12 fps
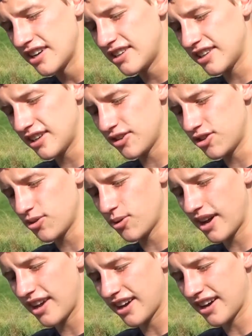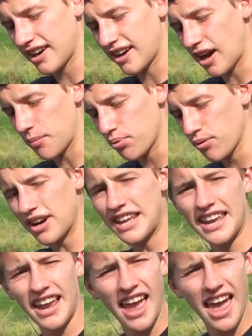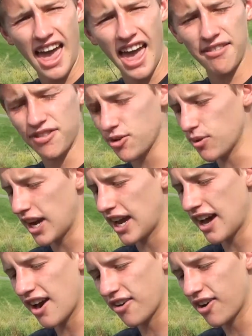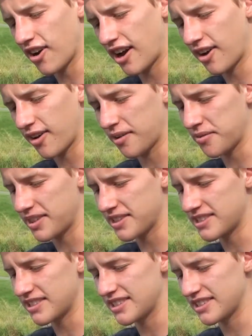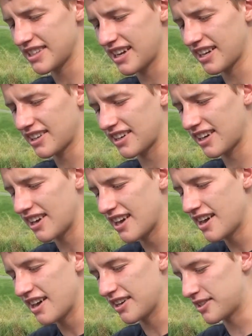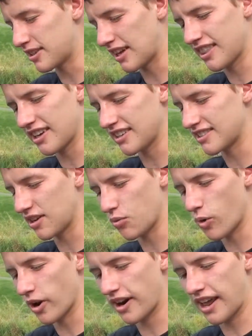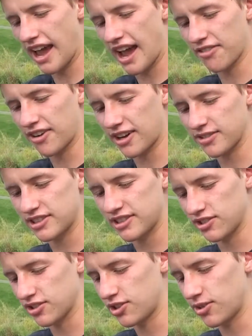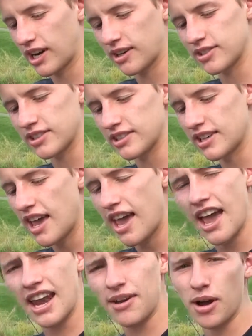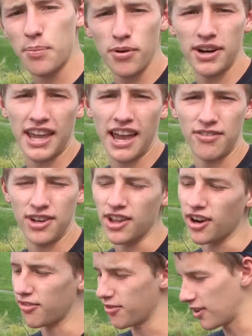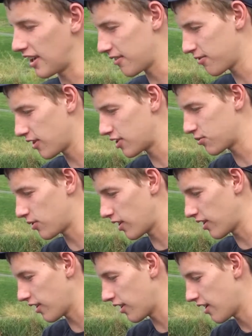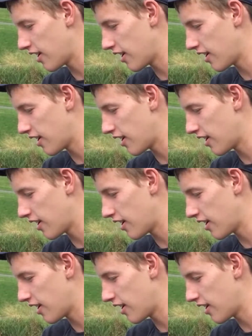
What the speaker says: to a pretty heavy weight. I don't know how heavy this is exactly. I think it's like 1.5 ounces or 2 ounces. Anyway, pretty heavy though for like freshwater